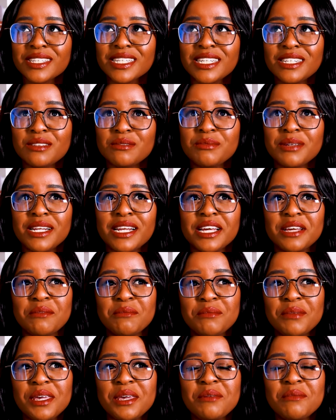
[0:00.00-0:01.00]
it'll be like
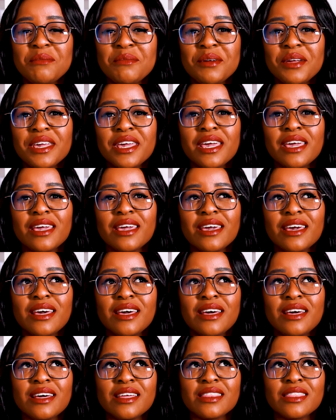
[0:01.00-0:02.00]
me bringing
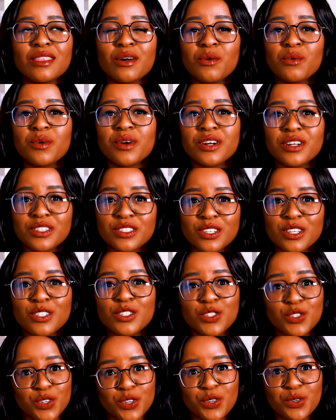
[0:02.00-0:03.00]
the world
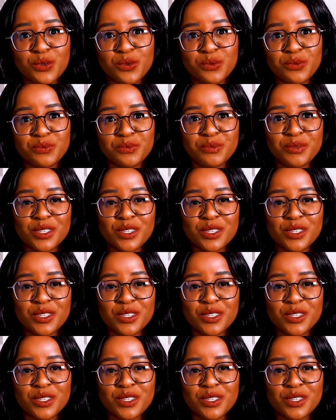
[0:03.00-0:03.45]
to you.